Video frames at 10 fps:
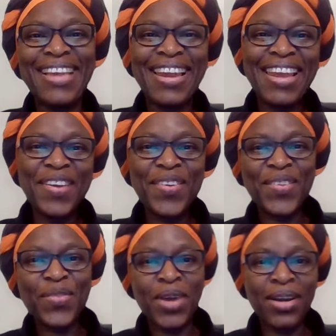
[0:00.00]
Hello
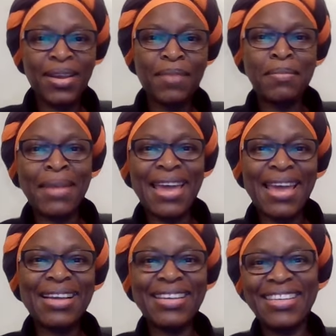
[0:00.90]
and welcome
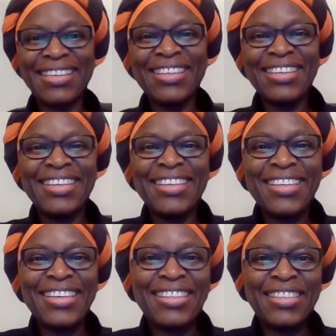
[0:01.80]
back.
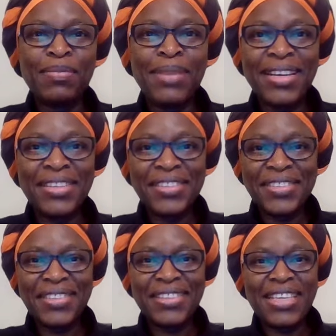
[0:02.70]
It's a pleasure
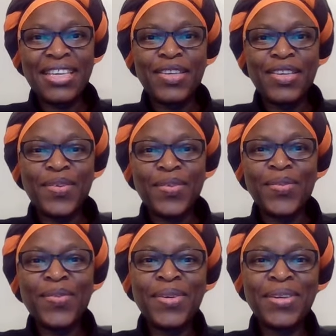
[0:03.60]
to see
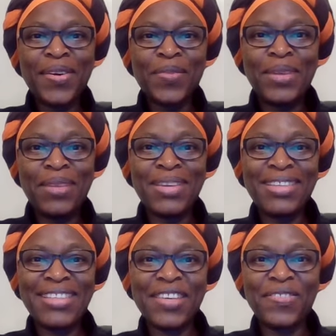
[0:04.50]
you.
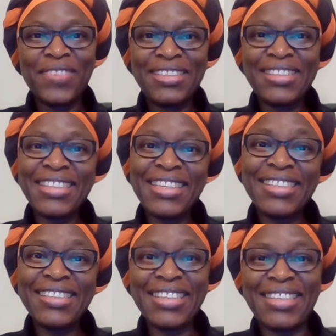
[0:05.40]
Compliments of the
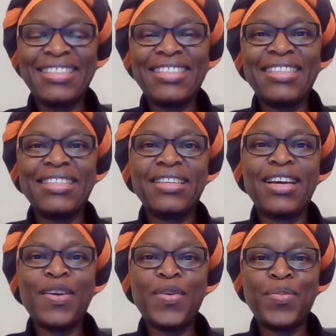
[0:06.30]
season.
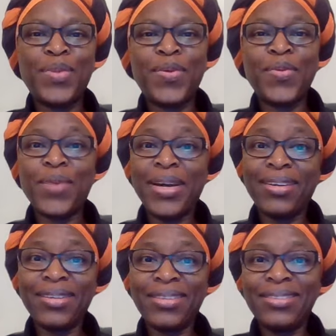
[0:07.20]
I hope you're
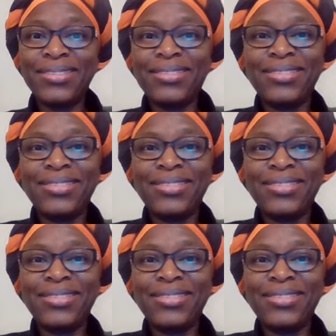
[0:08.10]
well.